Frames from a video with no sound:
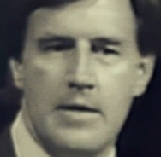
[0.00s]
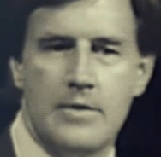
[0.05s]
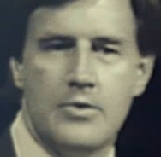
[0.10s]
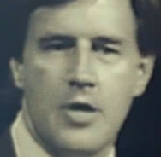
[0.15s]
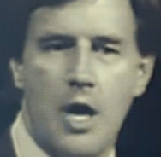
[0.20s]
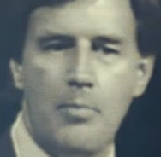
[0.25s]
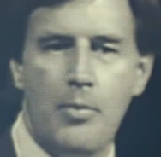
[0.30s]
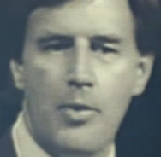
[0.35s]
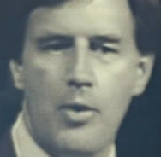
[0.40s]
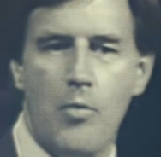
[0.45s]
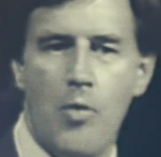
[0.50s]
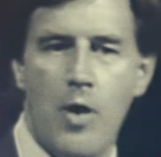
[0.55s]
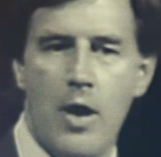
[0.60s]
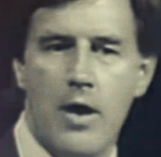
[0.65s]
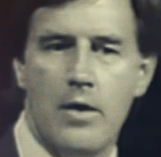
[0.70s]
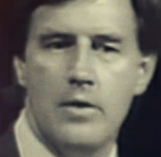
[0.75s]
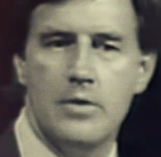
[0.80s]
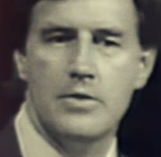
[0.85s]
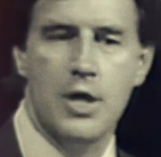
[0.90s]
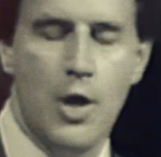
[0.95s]

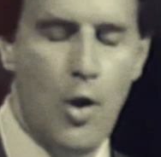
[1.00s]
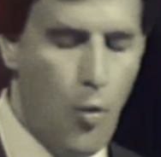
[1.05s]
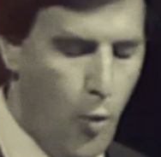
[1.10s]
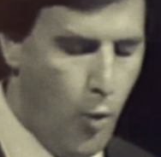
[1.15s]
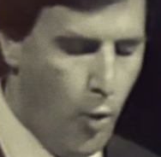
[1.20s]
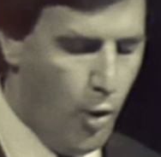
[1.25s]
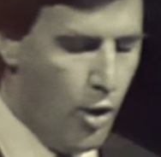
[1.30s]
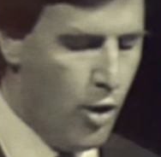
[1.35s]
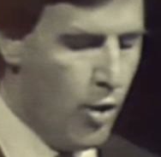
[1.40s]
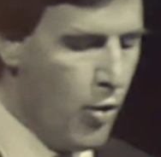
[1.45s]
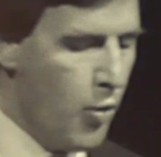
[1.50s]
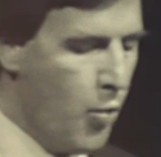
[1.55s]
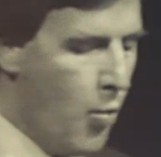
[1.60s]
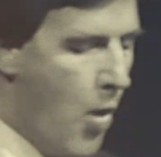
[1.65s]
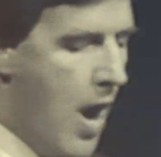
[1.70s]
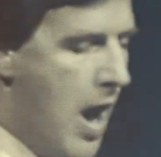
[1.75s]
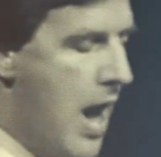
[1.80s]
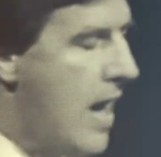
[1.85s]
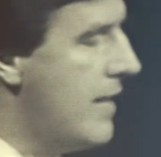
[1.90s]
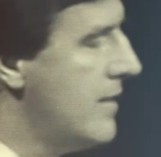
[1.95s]
Tupperware's
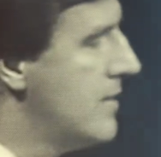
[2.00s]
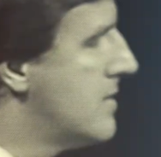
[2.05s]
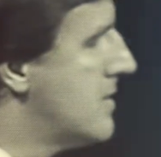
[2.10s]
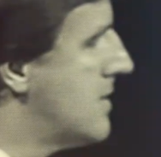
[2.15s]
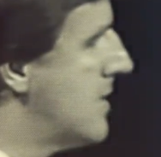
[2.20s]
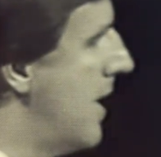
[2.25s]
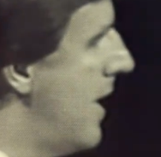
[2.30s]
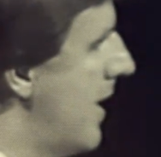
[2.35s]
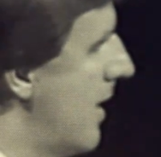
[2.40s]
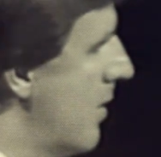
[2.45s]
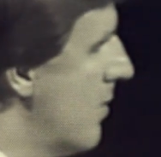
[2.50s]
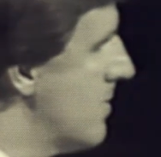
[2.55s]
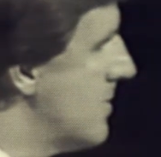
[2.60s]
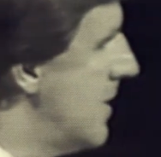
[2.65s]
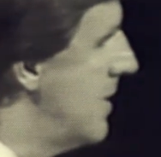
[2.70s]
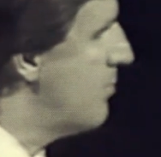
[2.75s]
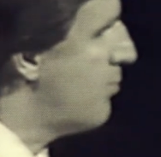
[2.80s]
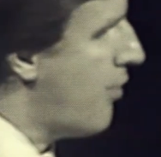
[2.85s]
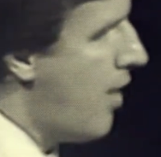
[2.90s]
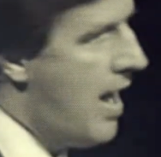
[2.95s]
worldwide sales
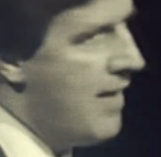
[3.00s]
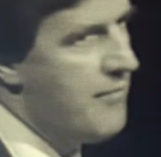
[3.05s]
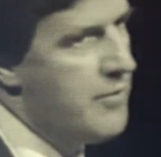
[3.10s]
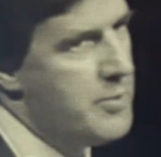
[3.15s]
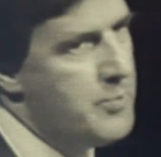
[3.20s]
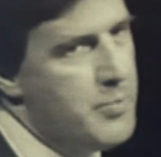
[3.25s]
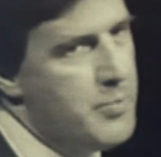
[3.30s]
and profit